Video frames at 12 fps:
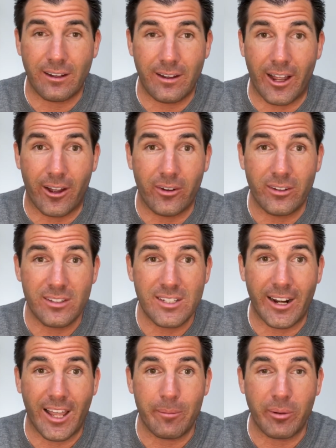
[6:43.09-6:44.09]
No, it's
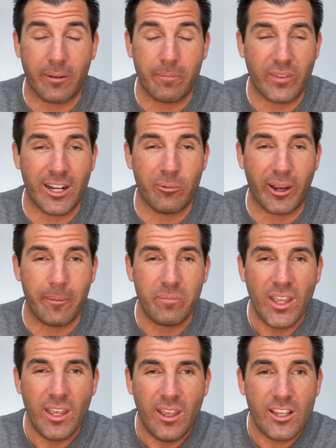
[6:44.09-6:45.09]
not happening. Anyway,
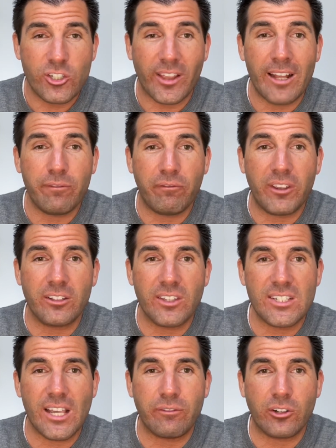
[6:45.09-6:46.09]
so that failed
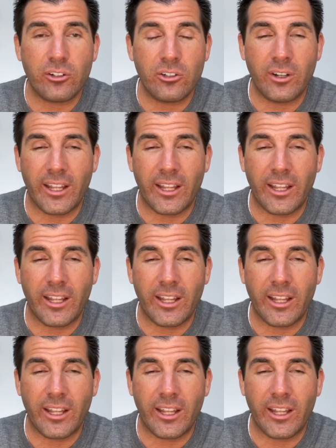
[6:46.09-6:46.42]
this afternoon,